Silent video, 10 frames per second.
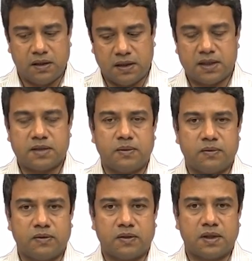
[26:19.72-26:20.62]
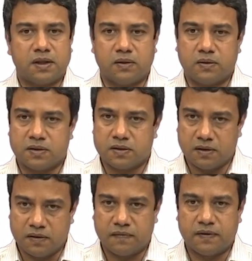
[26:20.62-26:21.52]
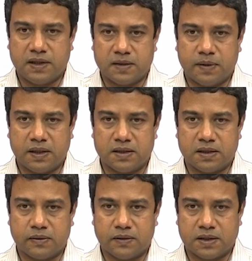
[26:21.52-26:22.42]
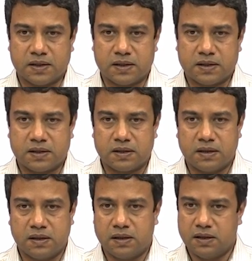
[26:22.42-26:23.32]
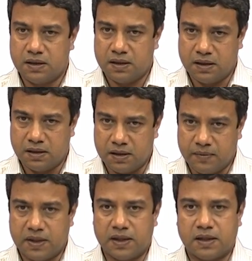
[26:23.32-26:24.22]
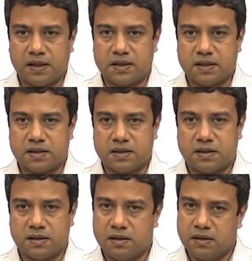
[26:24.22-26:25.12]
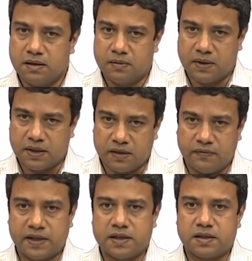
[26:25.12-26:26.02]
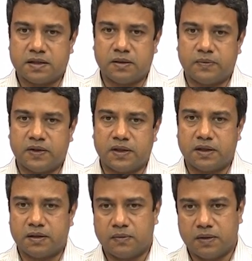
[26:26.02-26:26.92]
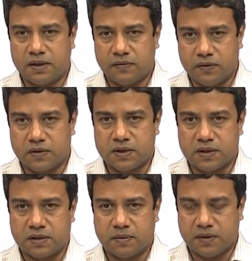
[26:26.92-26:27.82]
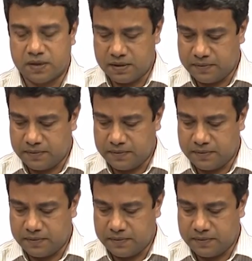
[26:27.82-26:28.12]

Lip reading: Next, we will look at how to solve these balance equations in limiting cases where convection is dominant, where diffusion is dominant.